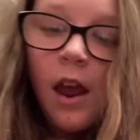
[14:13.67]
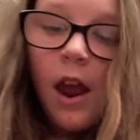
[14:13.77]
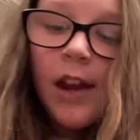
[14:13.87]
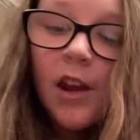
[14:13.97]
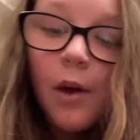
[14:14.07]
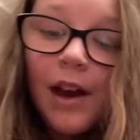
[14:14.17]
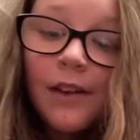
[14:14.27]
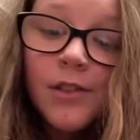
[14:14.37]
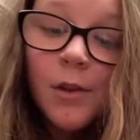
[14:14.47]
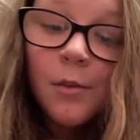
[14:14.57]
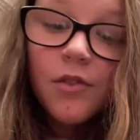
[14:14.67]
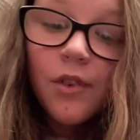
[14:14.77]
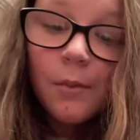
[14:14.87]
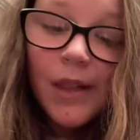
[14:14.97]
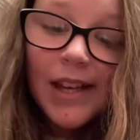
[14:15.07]
I know we'll have so much
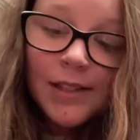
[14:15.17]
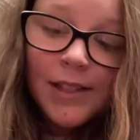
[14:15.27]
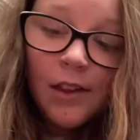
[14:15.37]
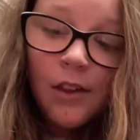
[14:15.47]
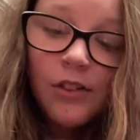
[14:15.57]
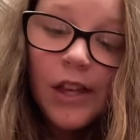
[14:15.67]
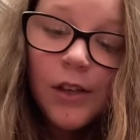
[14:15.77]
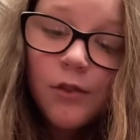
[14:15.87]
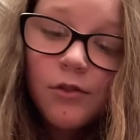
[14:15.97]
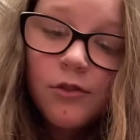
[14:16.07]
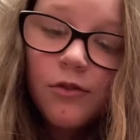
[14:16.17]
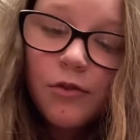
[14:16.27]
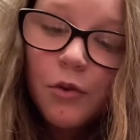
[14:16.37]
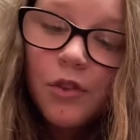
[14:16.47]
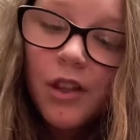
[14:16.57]
fun playing together. Thank you for
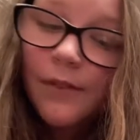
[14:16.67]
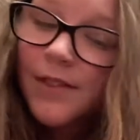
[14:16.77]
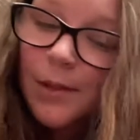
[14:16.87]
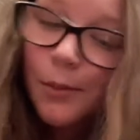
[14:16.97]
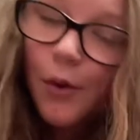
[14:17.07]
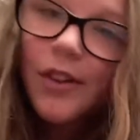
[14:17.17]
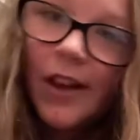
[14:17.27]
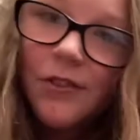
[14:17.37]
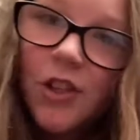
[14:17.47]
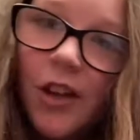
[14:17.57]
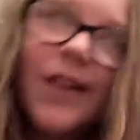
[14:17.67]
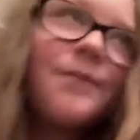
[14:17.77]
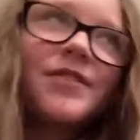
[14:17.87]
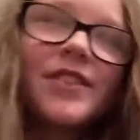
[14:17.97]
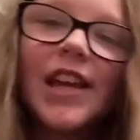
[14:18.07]
all the love and support. Love, Charlie.
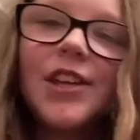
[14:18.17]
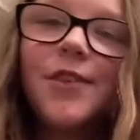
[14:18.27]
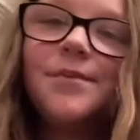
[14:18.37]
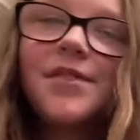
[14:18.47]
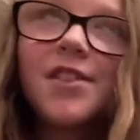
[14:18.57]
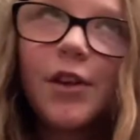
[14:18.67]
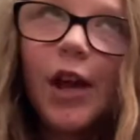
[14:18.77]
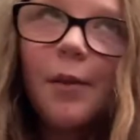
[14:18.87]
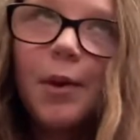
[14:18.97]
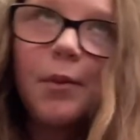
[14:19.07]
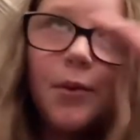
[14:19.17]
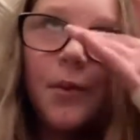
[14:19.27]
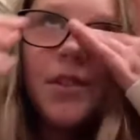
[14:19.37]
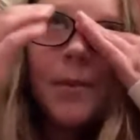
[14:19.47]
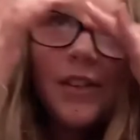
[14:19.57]
Thank you. So now my brother
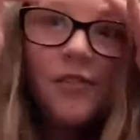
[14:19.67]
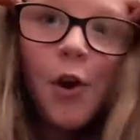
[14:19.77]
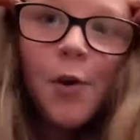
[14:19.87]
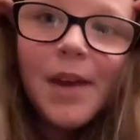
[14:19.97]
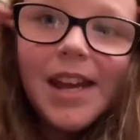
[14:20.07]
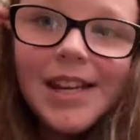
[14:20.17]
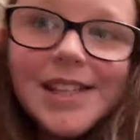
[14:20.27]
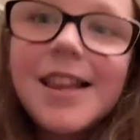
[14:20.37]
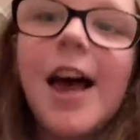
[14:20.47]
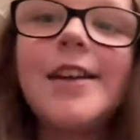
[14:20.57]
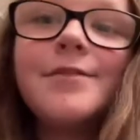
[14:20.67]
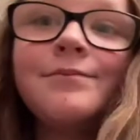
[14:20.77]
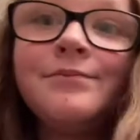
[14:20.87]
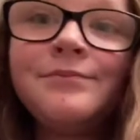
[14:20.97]
wants me to film a knee slide.